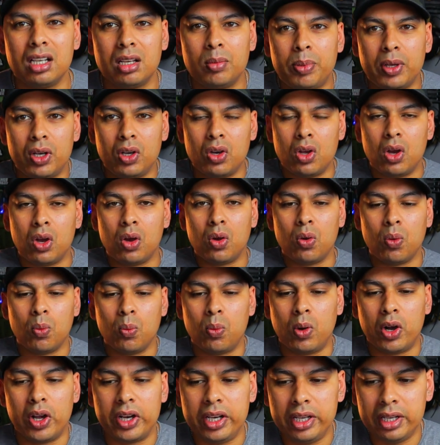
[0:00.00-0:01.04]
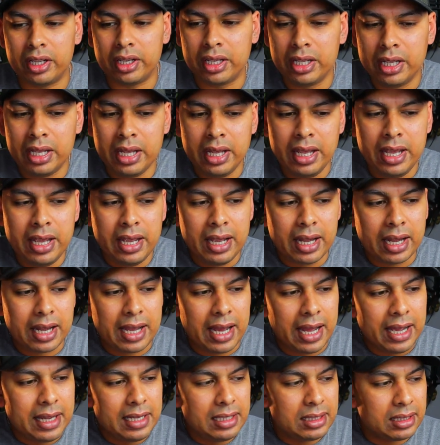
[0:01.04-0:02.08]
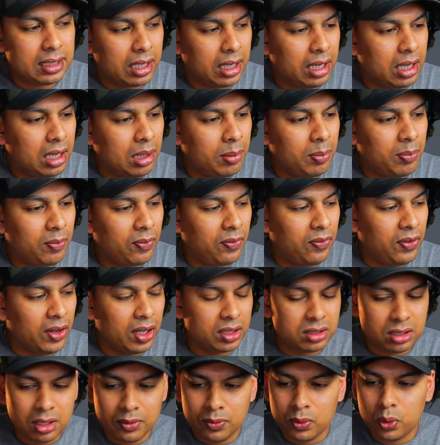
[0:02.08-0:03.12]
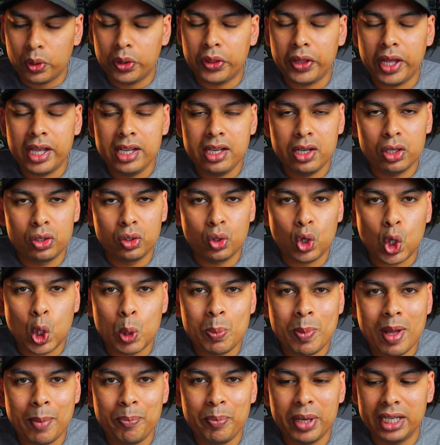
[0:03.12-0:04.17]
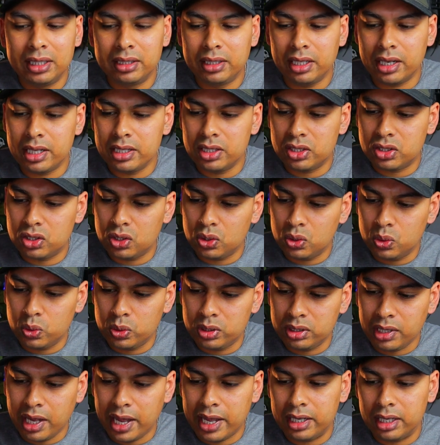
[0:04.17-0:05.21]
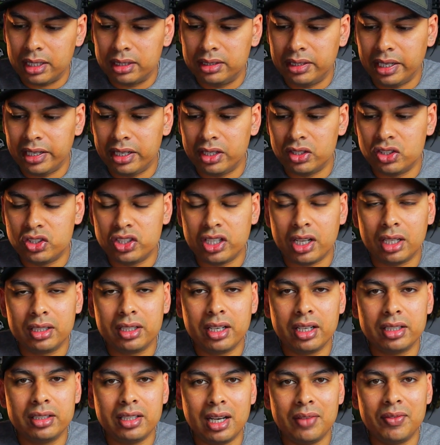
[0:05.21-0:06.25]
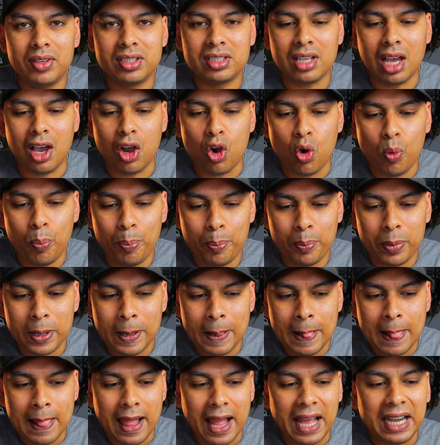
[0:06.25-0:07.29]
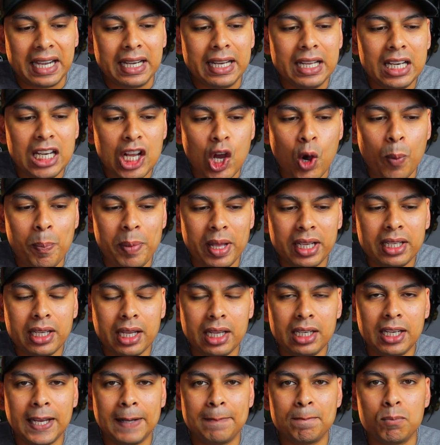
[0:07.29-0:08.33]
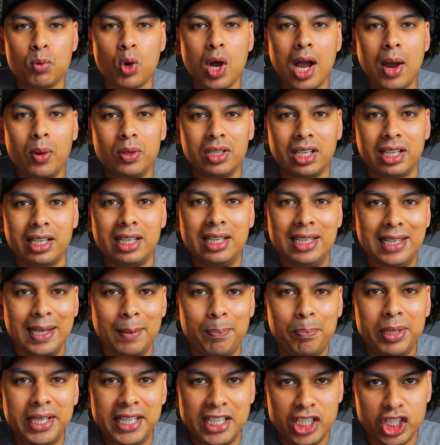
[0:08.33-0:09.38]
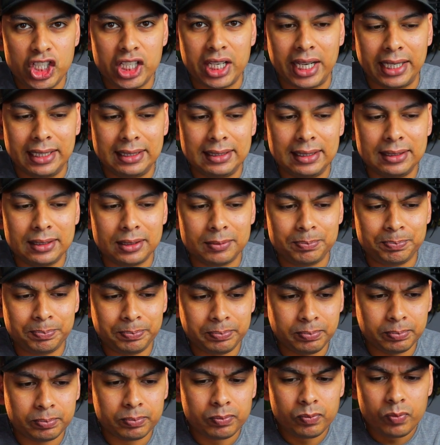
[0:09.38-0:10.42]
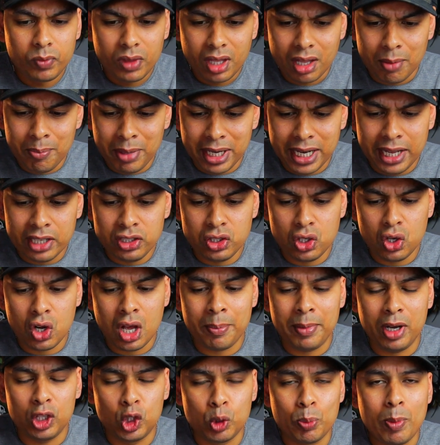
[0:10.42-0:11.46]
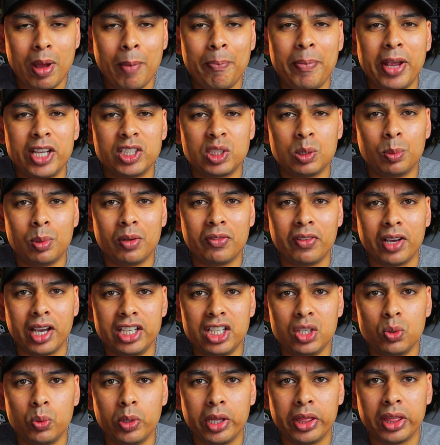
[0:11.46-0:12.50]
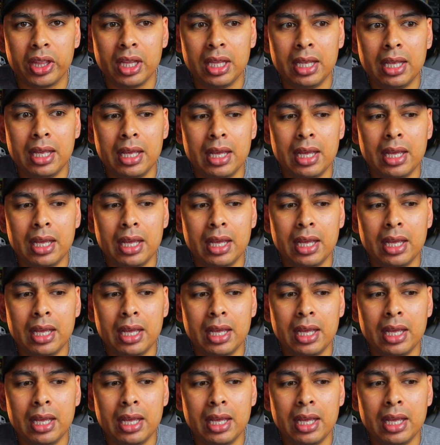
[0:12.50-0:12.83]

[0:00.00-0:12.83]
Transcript: Urban Warrior. Guys, um, first of all, thank you to all my patrons, to Tyron, Terence, Sheldon, and Travis. I hope, I really hope I can get more. I would really appreciate it. But as you know, I'm going to do my best to provide you with